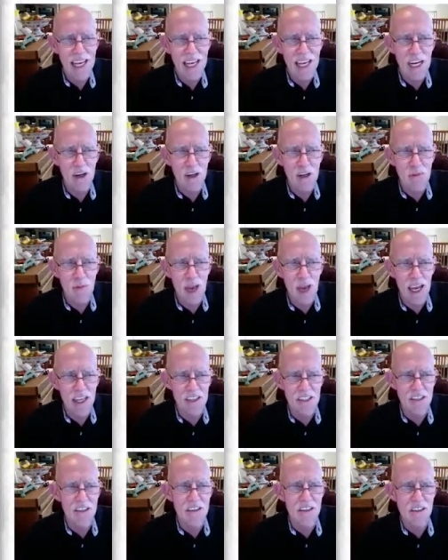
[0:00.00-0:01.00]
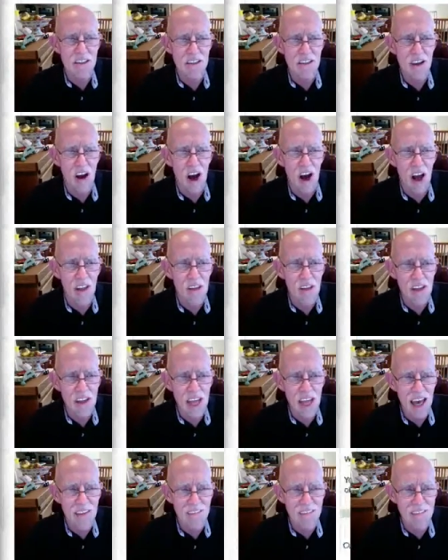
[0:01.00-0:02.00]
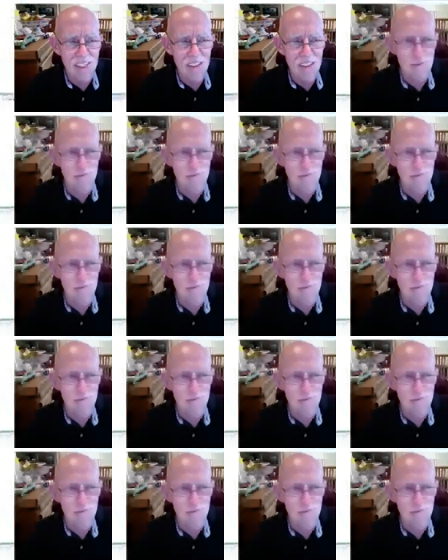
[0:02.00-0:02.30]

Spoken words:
here to Pages on the left,